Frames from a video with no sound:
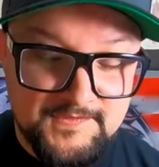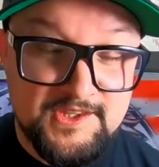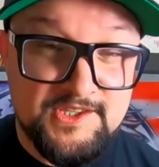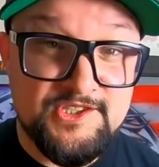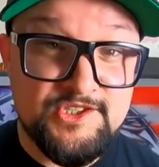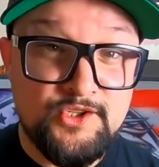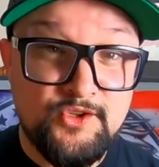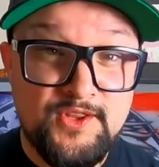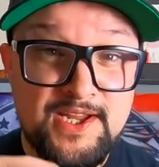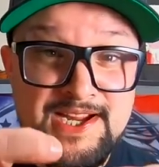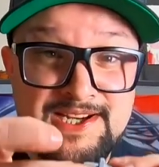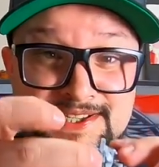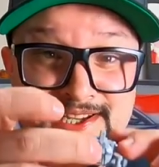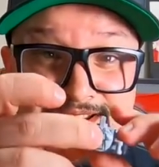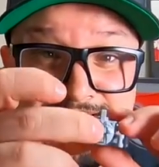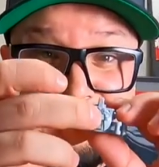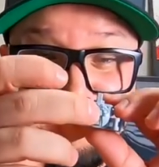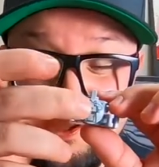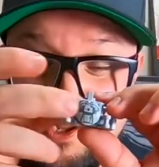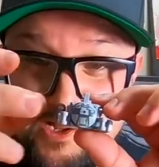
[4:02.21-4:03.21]
So they
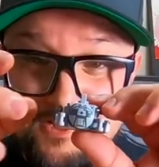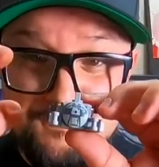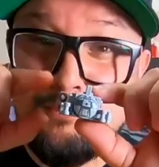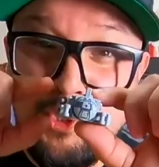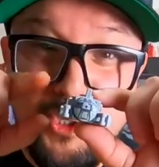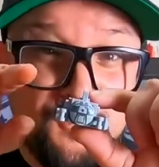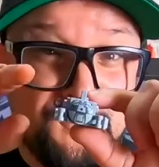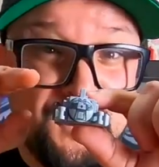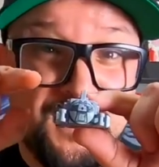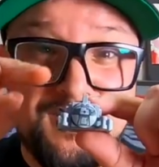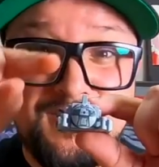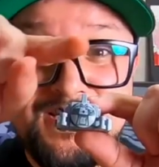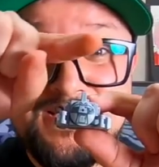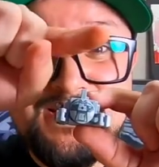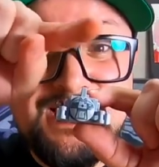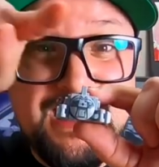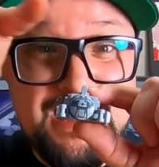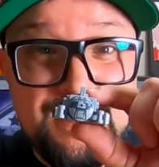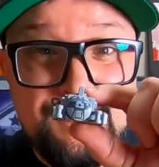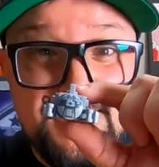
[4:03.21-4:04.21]
take off, perfectly
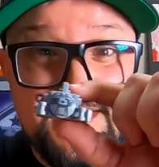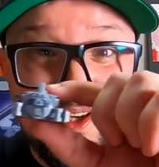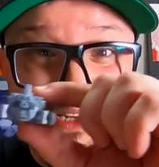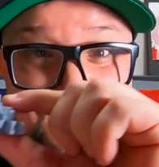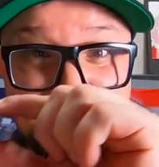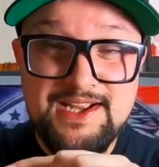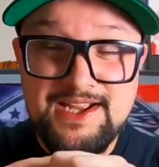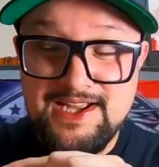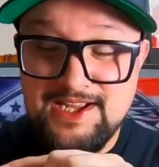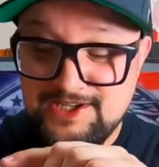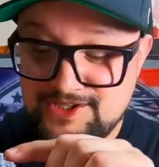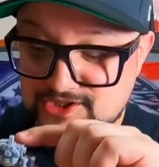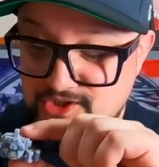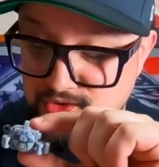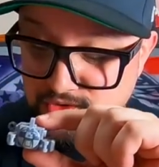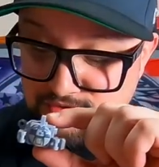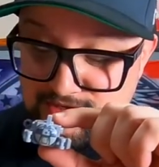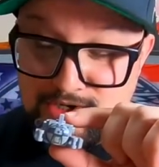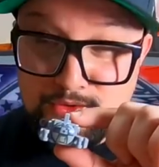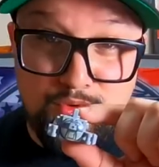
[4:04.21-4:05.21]
timing
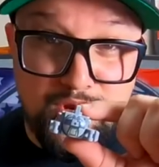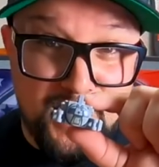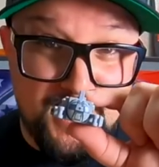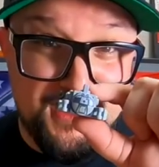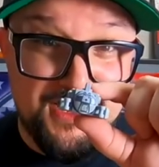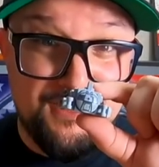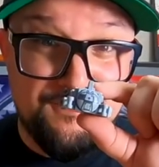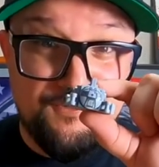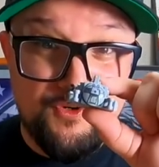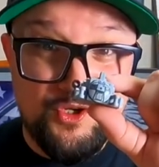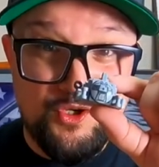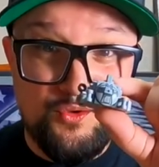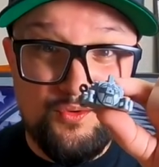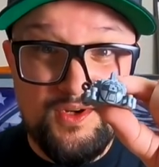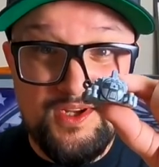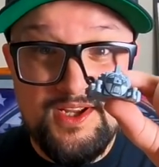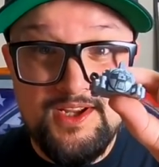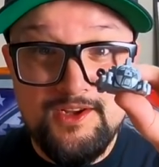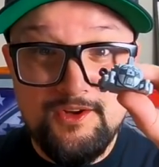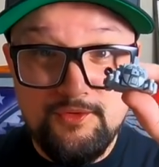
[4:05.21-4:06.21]
until they rendezvous
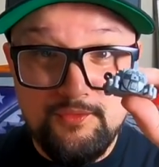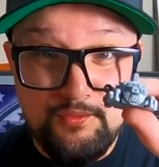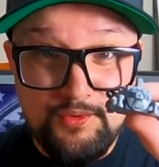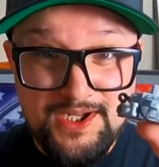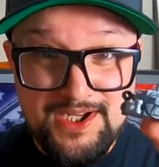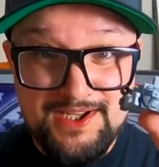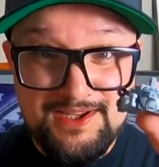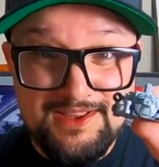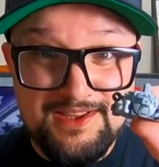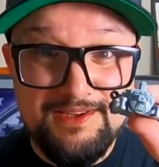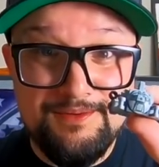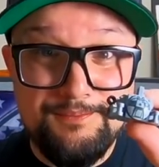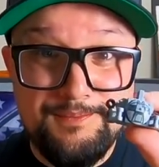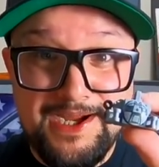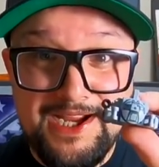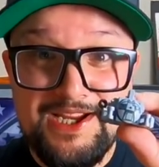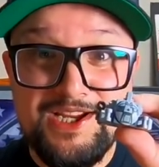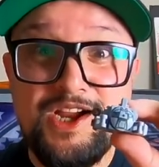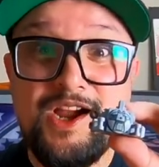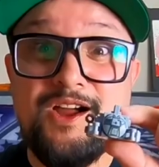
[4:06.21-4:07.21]
with
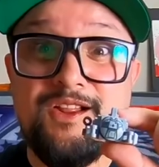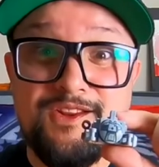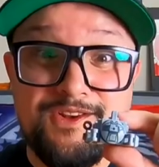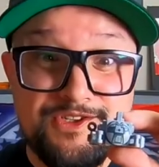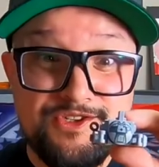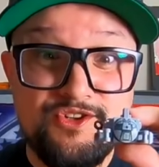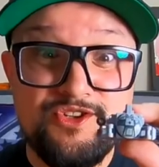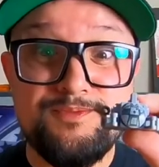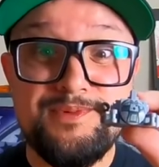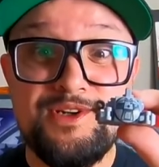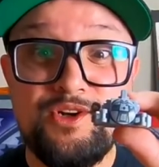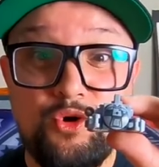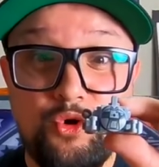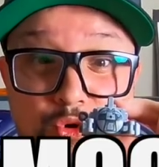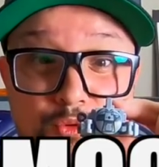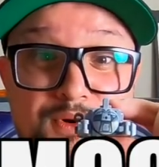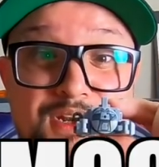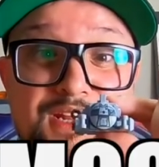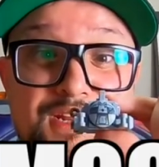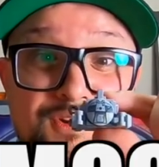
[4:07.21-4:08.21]
Mike Collins who's been
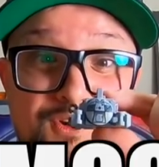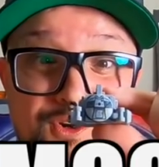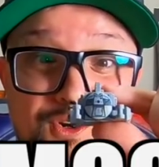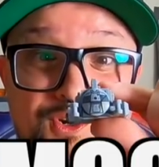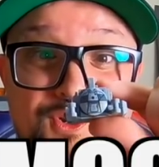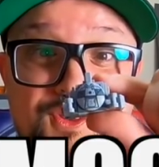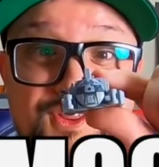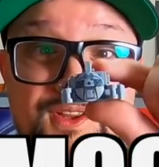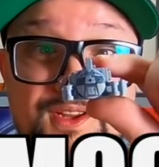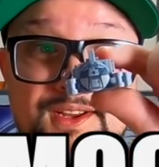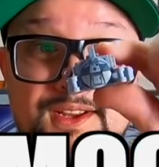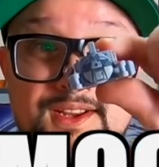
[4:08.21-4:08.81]
orbiting Earth.